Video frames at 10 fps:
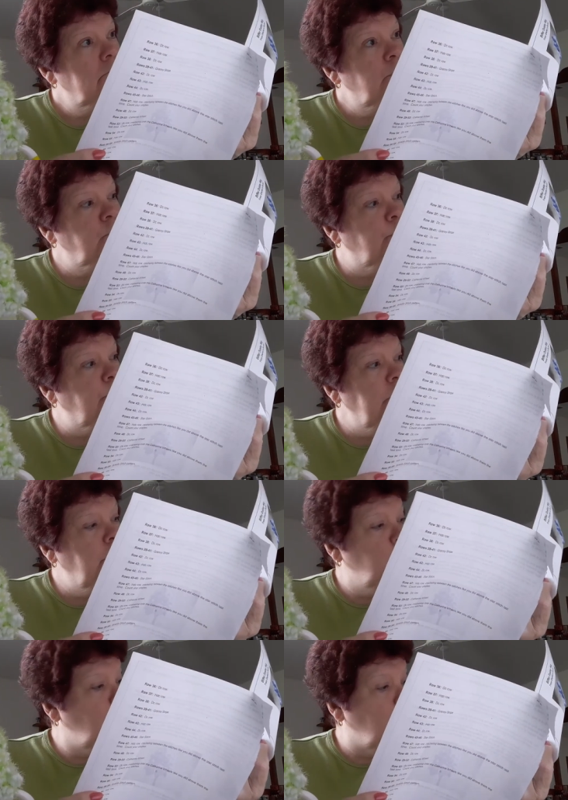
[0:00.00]
Looks pretty
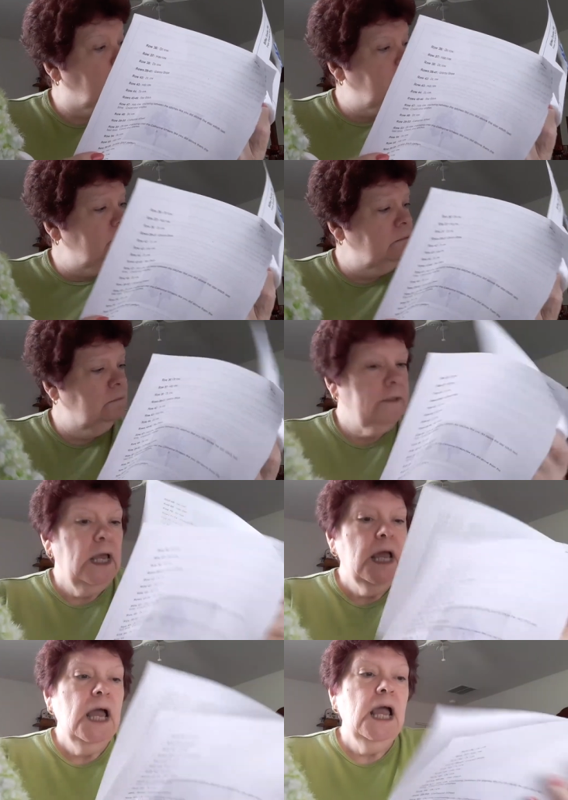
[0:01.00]
cool.
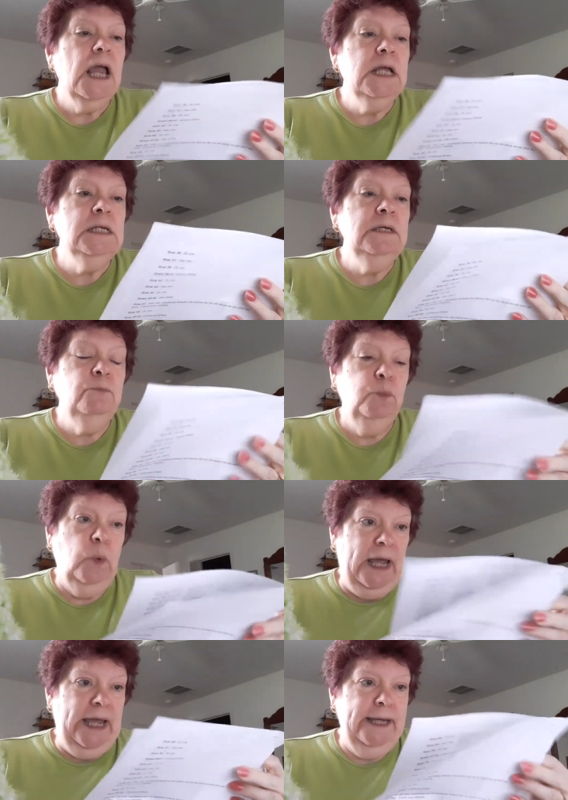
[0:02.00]

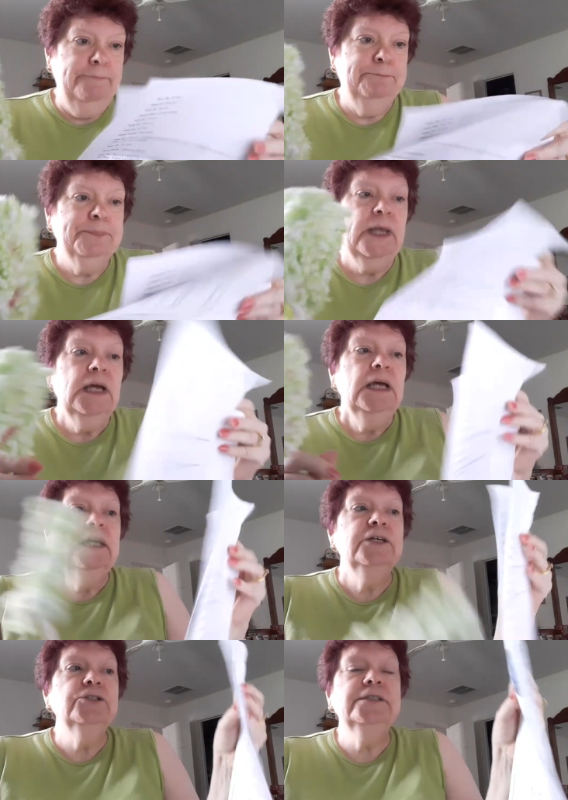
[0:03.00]
Anyway,
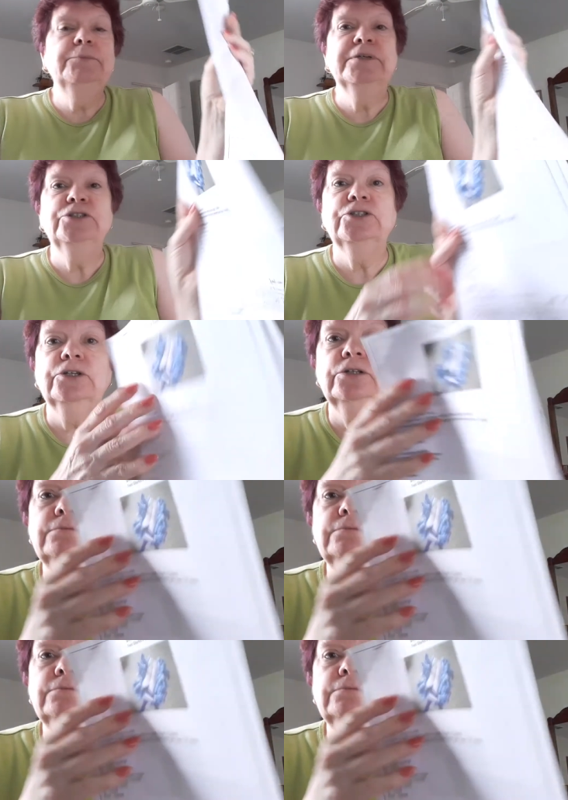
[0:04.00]
here's a picture